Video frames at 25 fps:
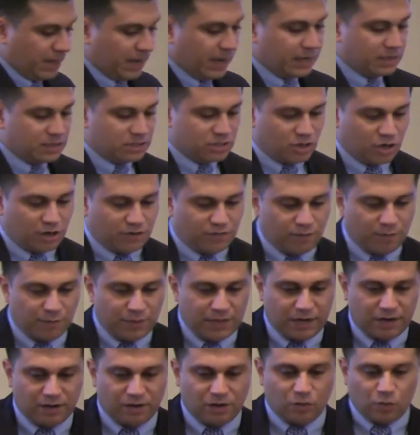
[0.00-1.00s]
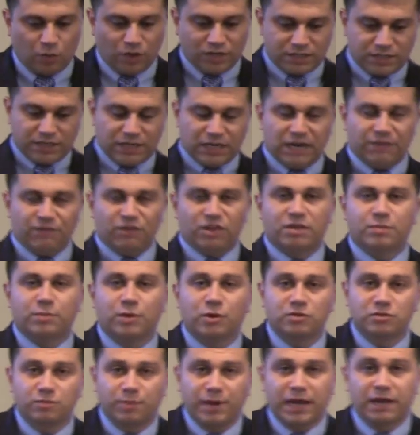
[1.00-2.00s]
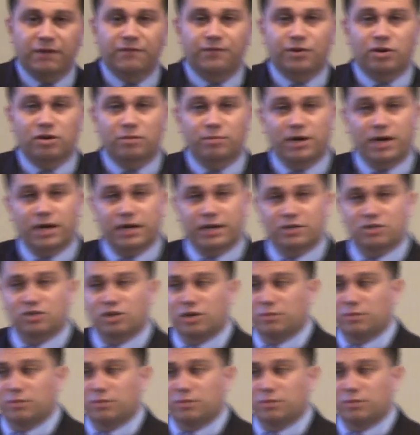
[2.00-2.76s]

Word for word: and start from there? What's going to give you the most bang for your buck in